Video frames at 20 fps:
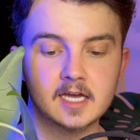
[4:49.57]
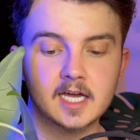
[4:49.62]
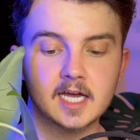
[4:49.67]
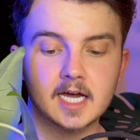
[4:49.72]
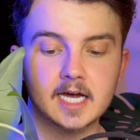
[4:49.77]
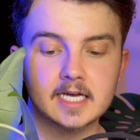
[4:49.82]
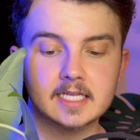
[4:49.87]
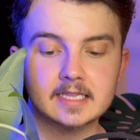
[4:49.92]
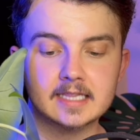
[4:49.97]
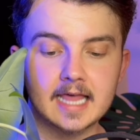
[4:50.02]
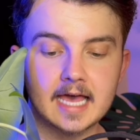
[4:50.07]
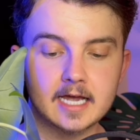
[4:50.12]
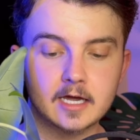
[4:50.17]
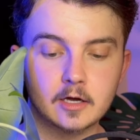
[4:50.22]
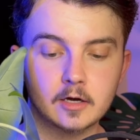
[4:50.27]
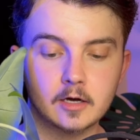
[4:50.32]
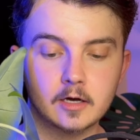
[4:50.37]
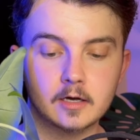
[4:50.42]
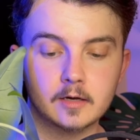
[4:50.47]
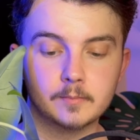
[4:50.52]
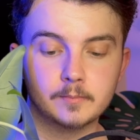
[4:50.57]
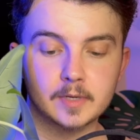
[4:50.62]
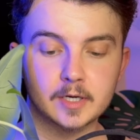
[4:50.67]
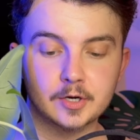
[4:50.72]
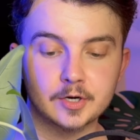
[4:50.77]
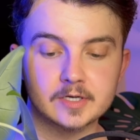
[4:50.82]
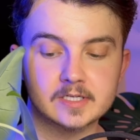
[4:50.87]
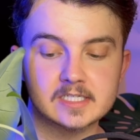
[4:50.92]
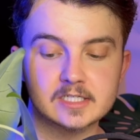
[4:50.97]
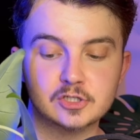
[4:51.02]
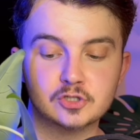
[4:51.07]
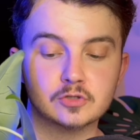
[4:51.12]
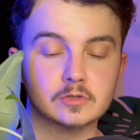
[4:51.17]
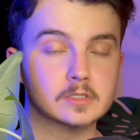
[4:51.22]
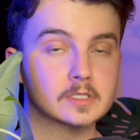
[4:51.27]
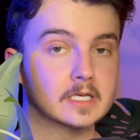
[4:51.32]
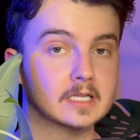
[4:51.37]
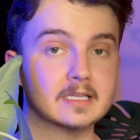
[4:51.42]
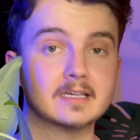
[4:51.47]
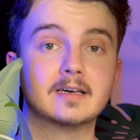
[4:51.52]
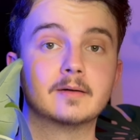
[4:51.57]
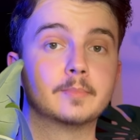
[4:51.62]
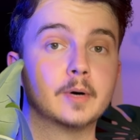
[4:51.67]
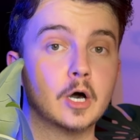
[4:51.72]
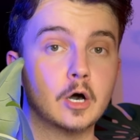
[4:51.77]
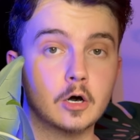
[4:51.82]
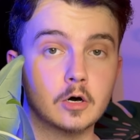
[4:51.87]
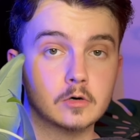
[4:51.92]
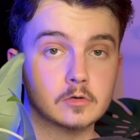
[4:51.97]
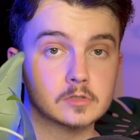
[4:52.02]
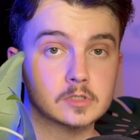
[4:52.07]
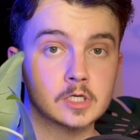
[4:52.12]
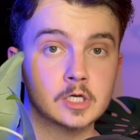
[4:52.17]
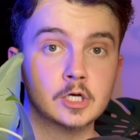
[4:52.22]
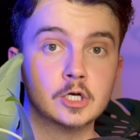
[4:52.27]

and leca, because it's just clay balls,